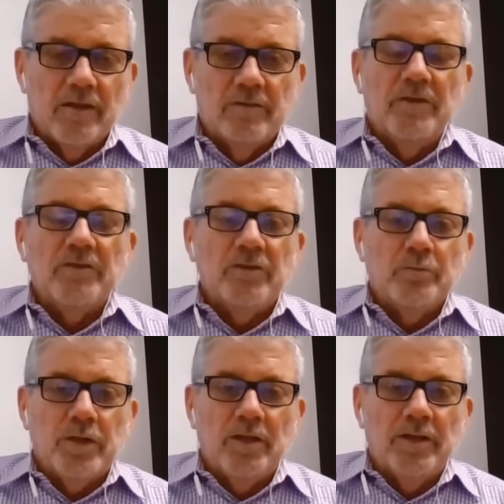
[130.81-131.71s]

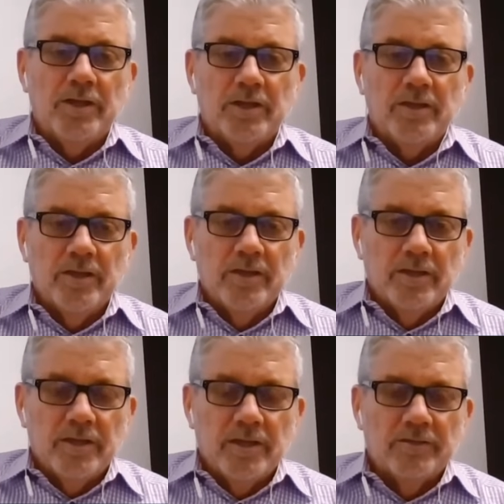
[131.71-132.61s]
visibility
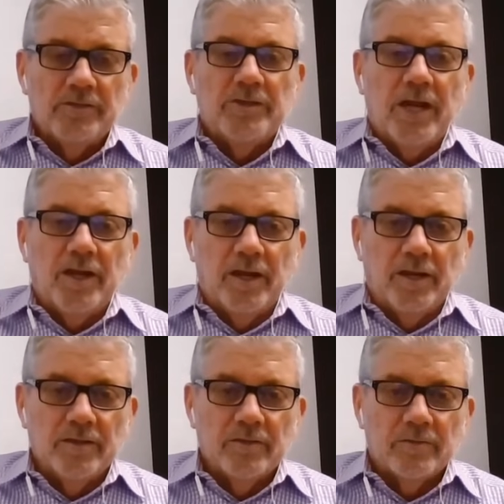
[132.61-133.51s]
into
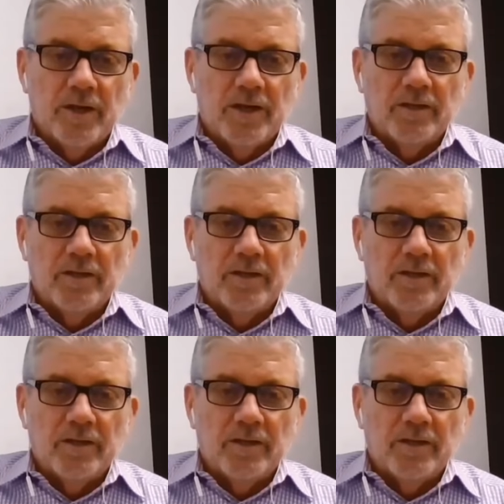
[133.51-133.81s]
data, right?